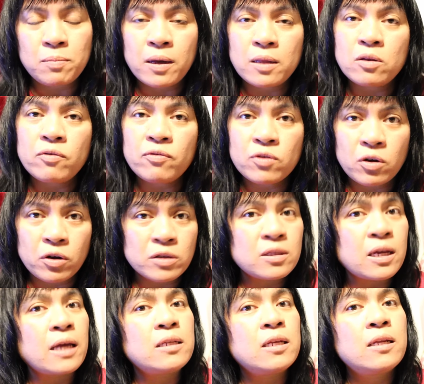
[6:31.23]
But of
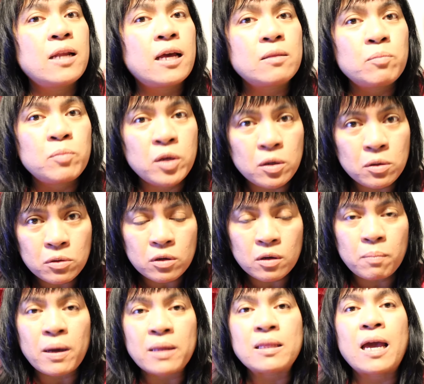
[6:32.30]
course I did not
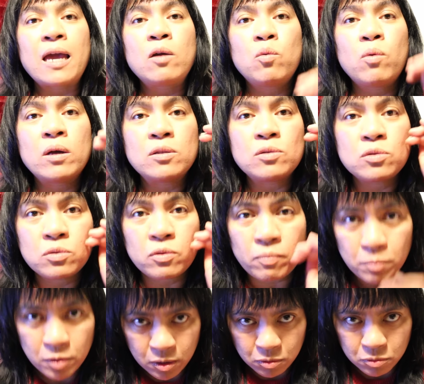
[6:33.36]
puke, but I want to
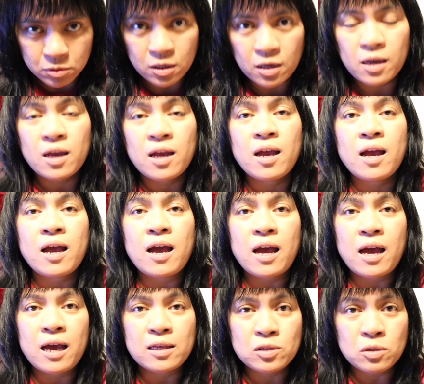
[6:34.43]
puke,
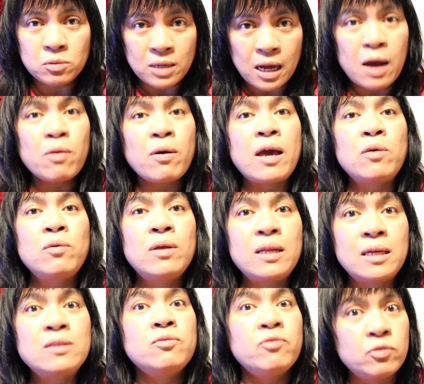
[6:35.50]
so now I
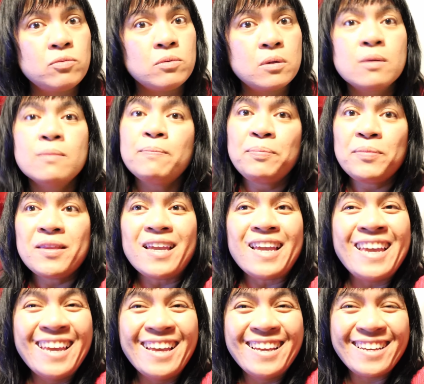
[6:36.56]
will eat food.
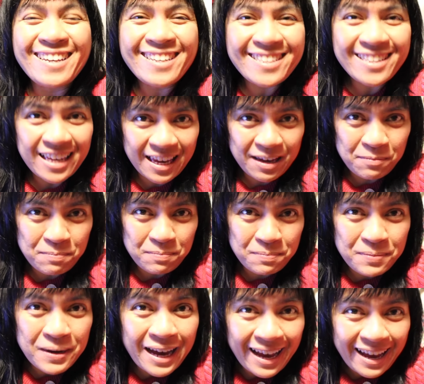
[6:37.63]
Okay,
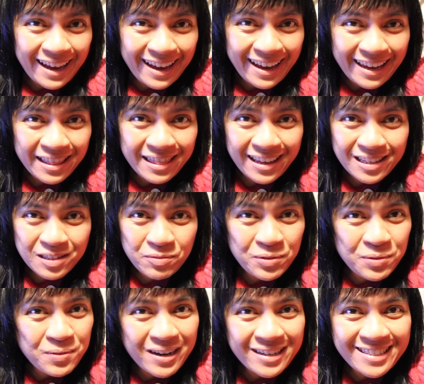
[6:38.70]
bye, thanks
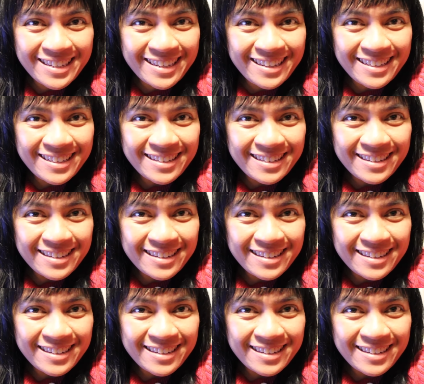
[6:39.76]
for watching.